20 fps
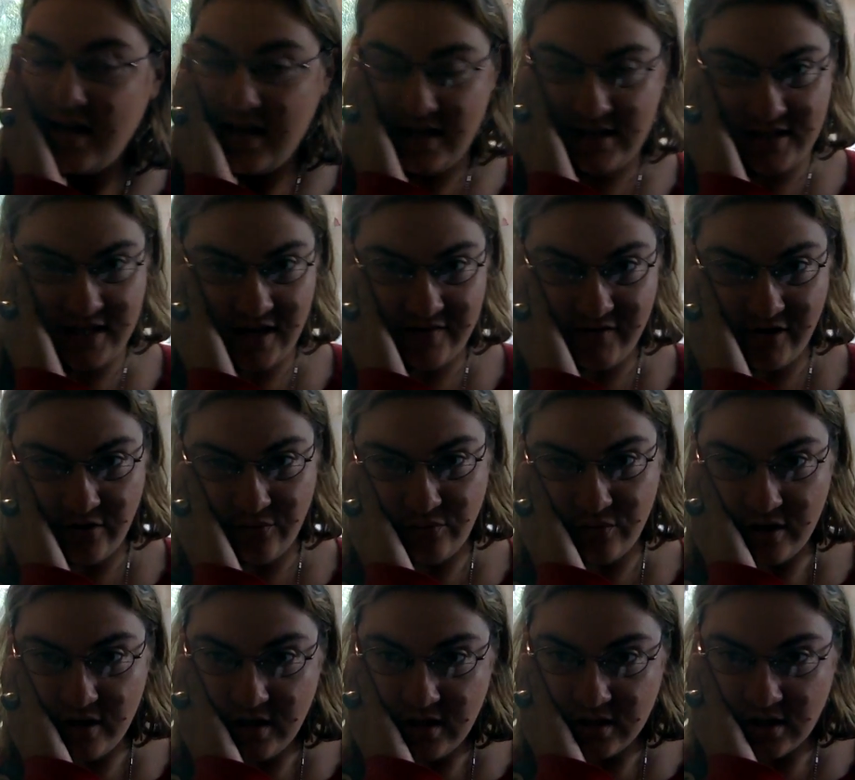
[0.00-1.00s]
Xavier
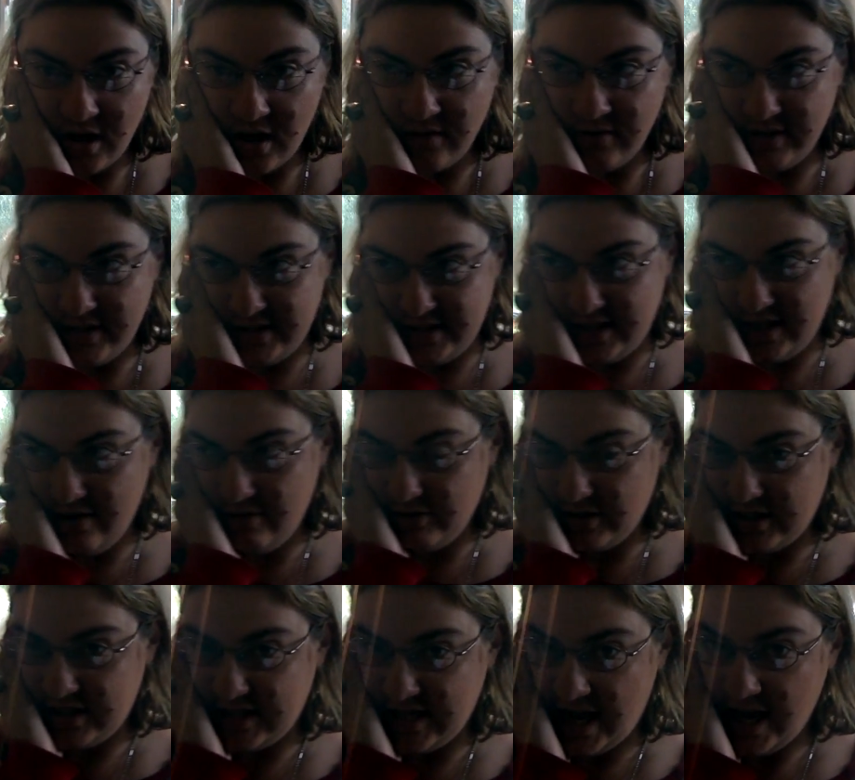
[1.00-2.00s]
Woods on the steel
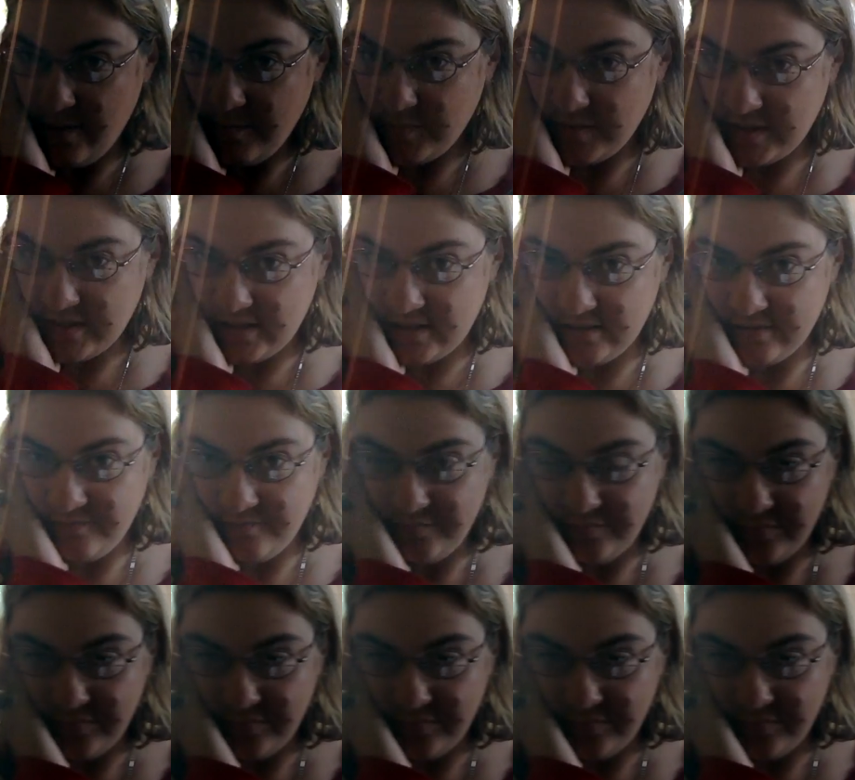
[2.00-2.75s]
steps.